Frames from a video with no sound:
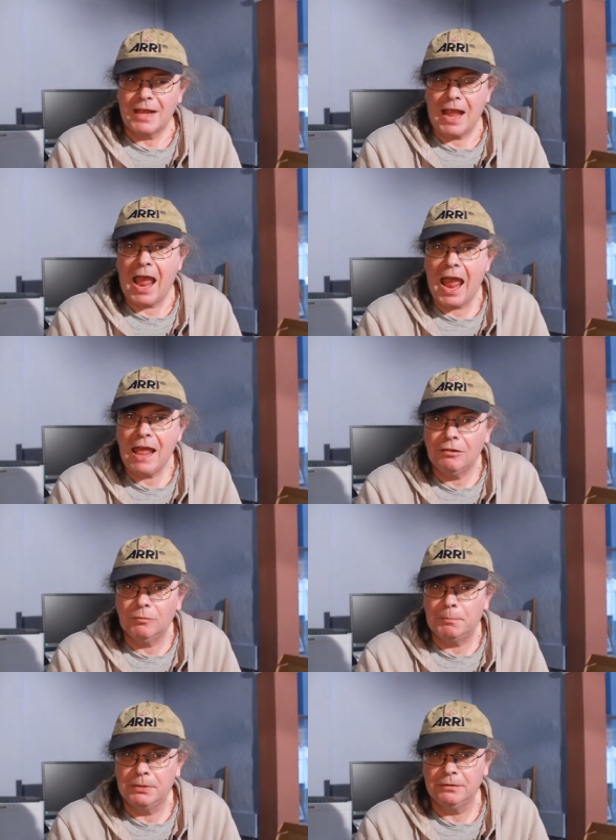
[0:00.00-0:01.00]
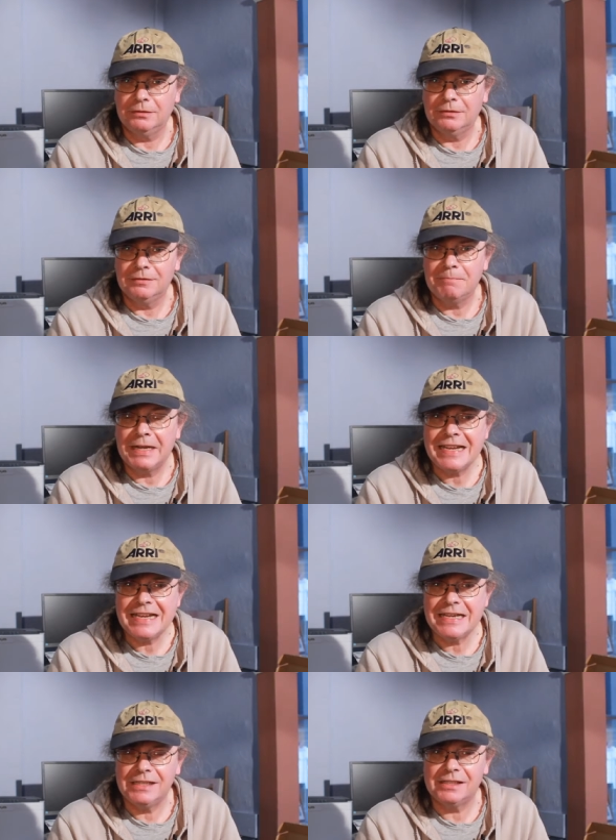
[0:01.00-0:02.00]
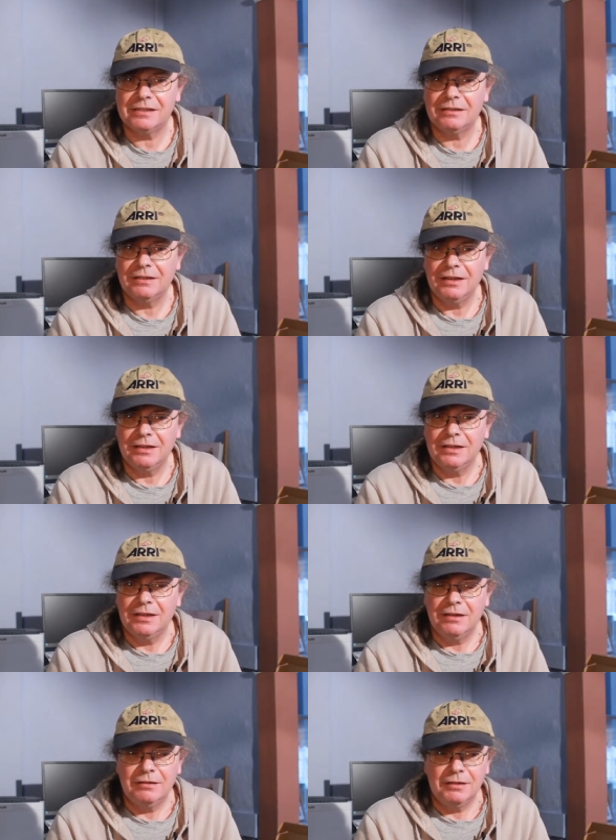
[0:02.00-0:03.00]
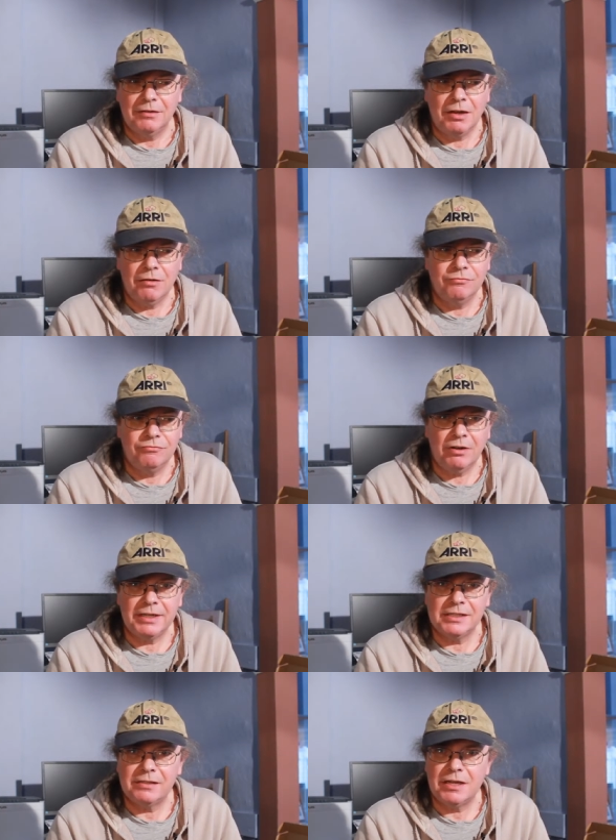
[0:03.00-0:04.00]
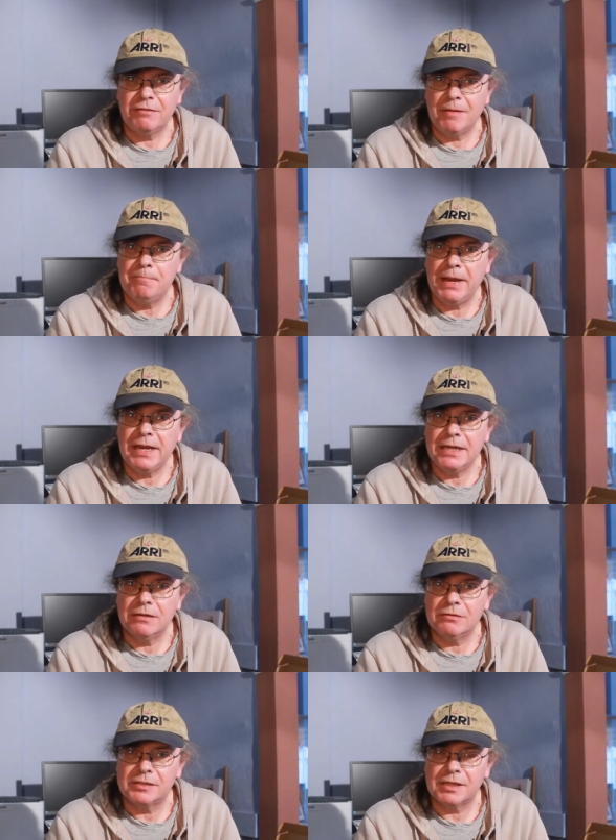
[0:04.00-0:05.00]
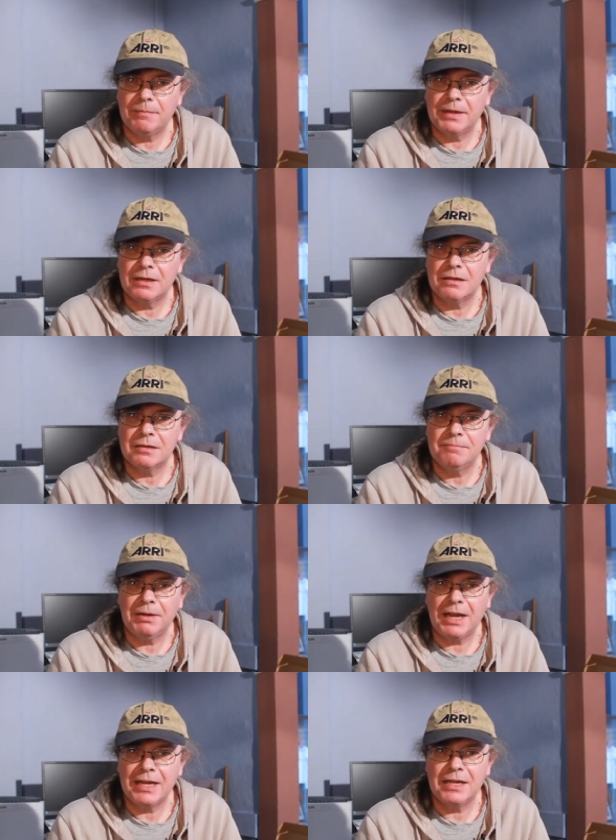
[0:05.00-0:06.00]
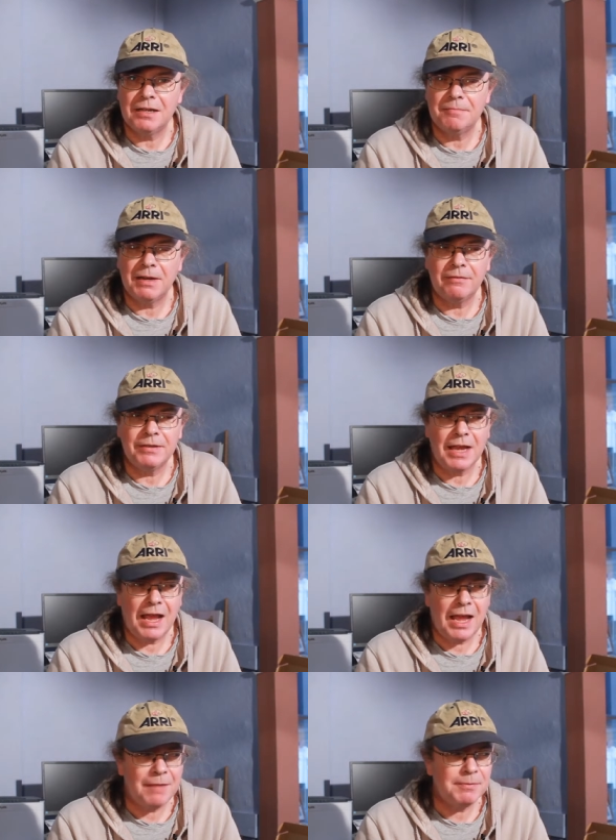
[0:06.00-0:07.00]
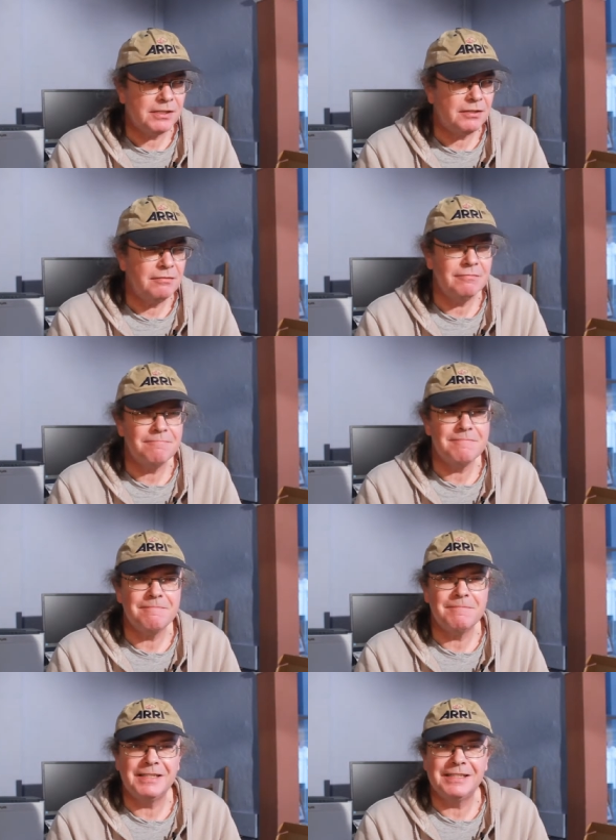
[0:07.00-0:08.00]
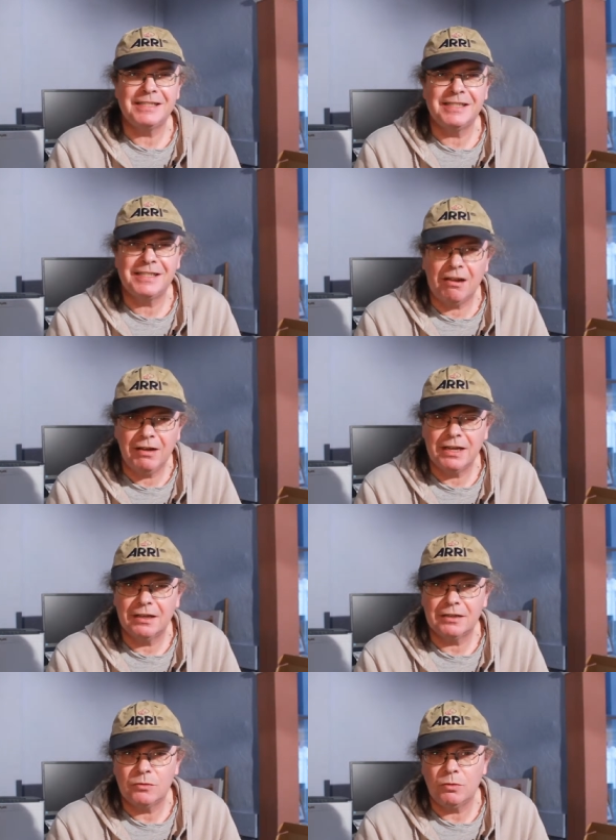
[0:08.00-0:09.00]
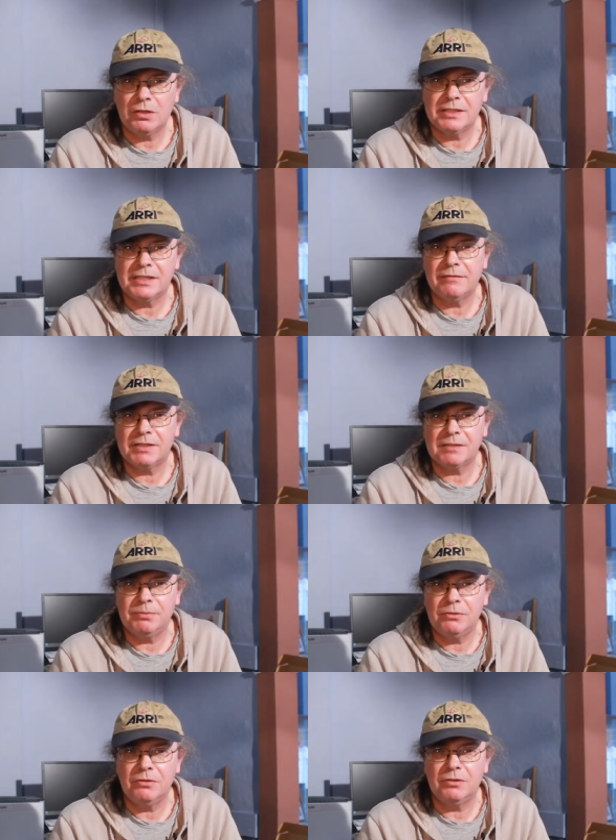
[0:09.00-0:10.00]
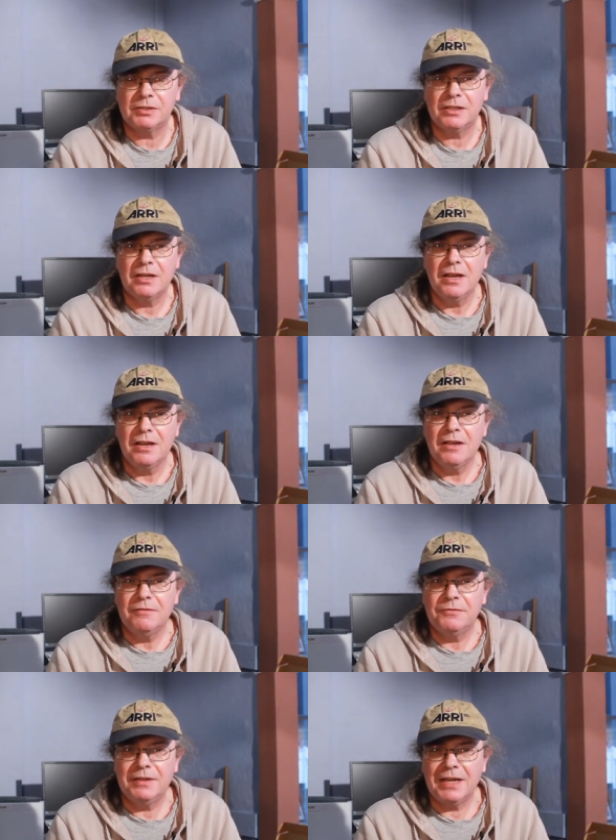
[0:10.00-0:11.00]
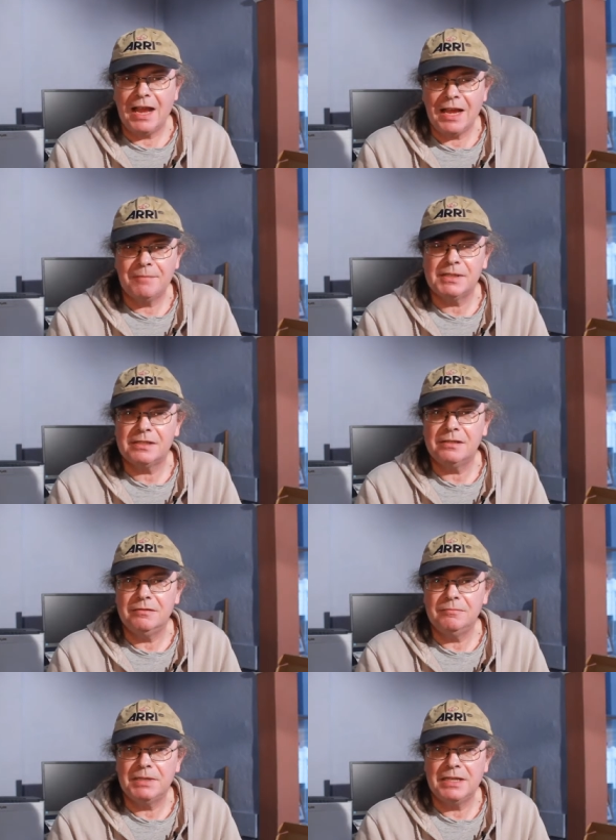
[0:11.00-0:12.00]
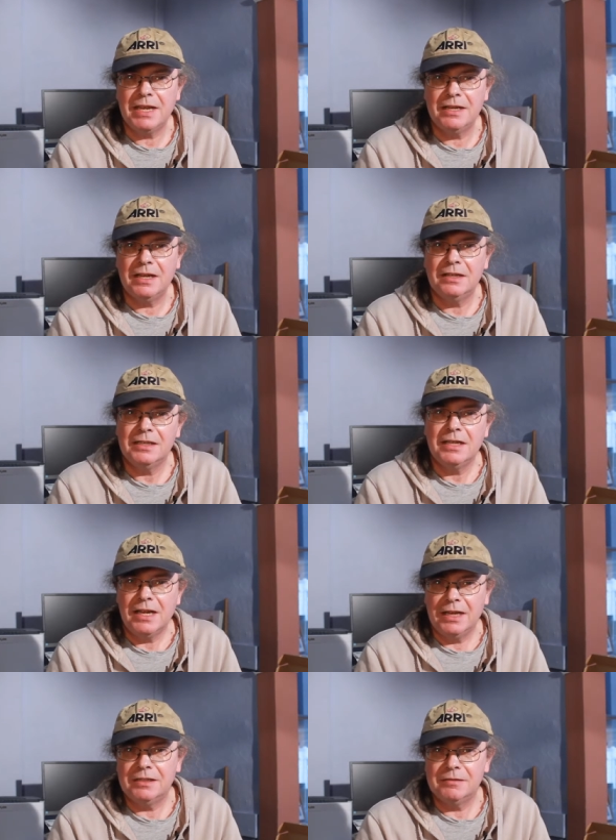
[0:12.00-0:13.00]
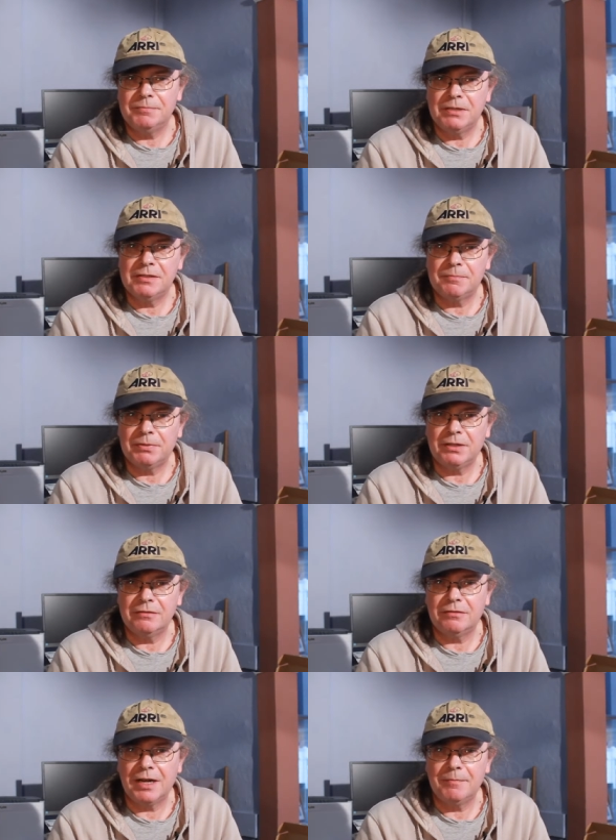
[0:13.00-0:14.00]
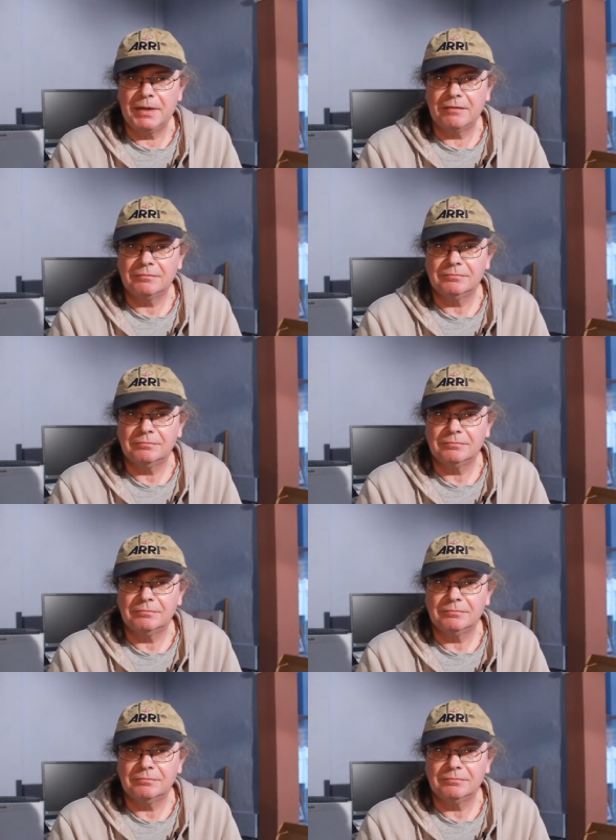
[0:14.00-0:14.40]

Help, please. You know, write to your MP or something and complain about the absolute dire quality of support for the absolute beginner in computer programming.